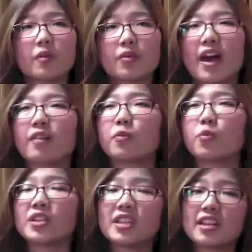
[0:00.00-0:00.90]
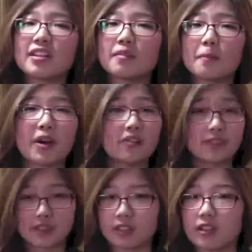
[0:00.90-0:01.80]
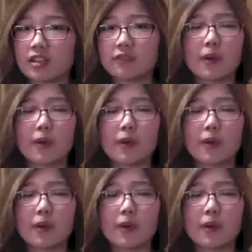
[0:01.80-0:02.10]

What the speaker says: That we needed better facilities,